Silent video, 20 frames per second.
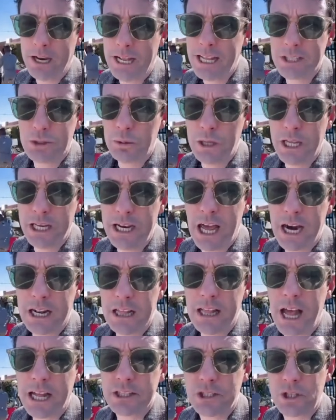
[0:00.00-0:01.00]
then it's really
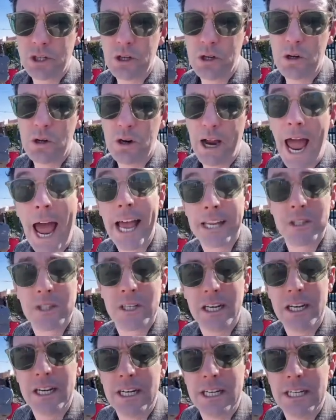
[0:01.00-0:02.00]
not a lot to
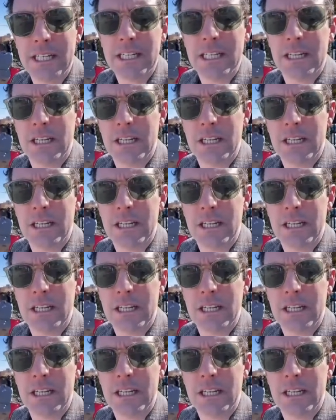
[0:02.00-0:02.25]
ask.